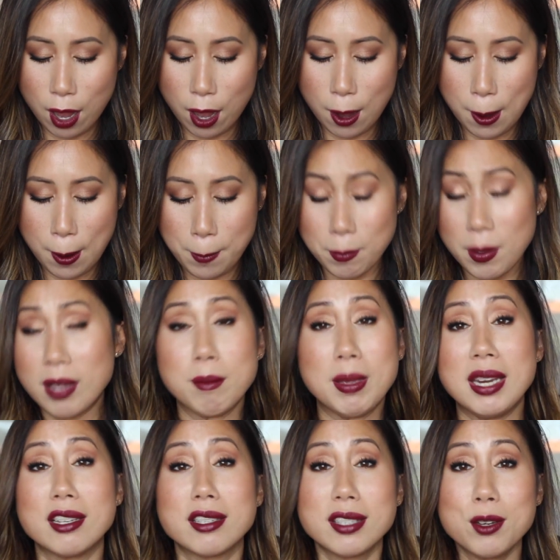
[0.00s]
I
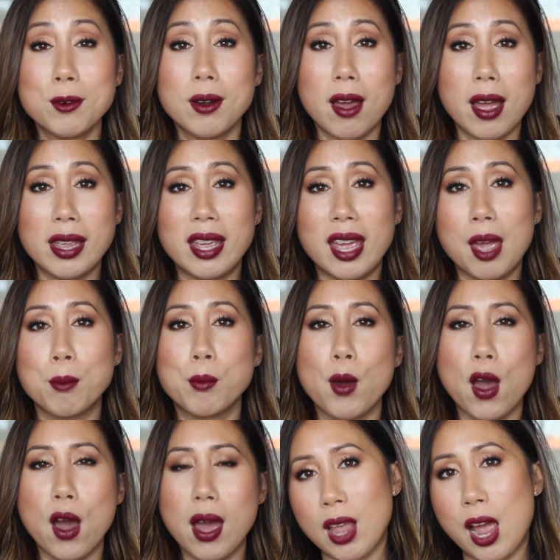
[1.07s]
mean, I still like it,
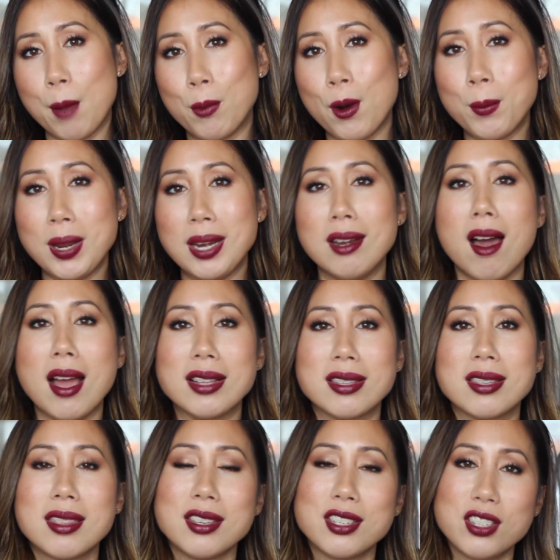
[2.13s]
but I probably
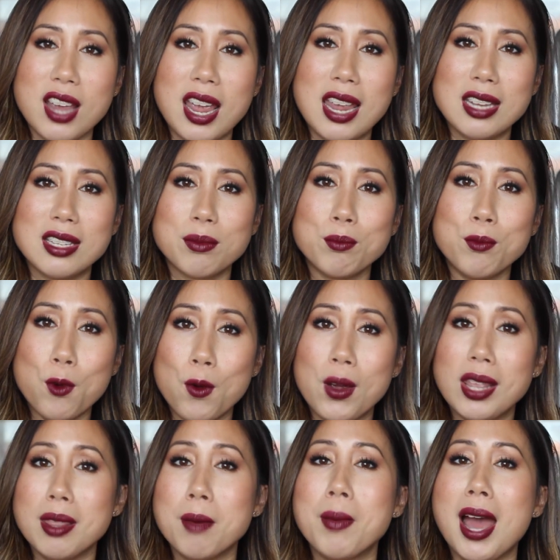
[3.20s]
liked the shade more
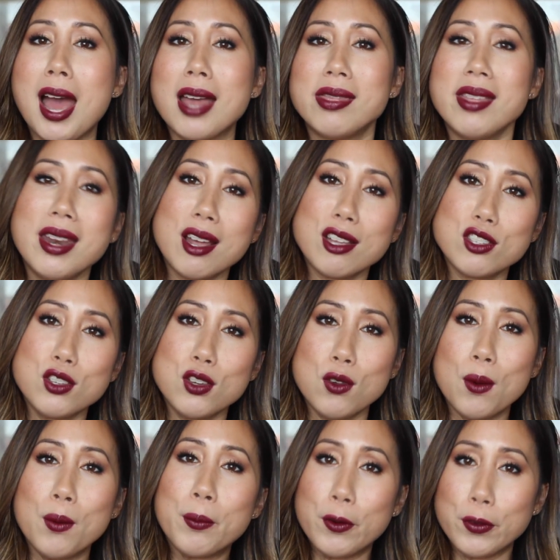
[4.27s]
in the pan than I
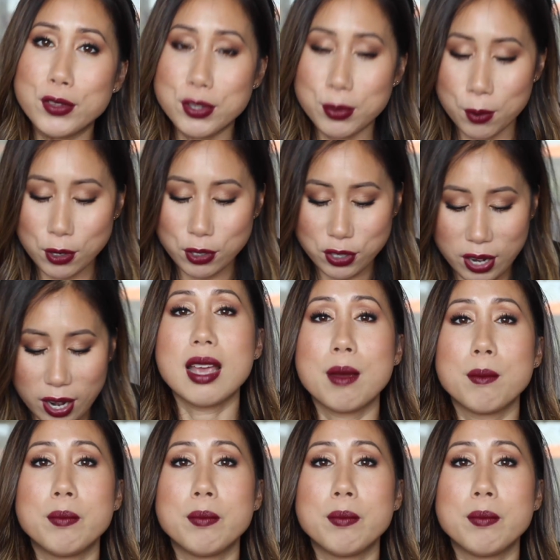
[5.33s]
do upon swatching.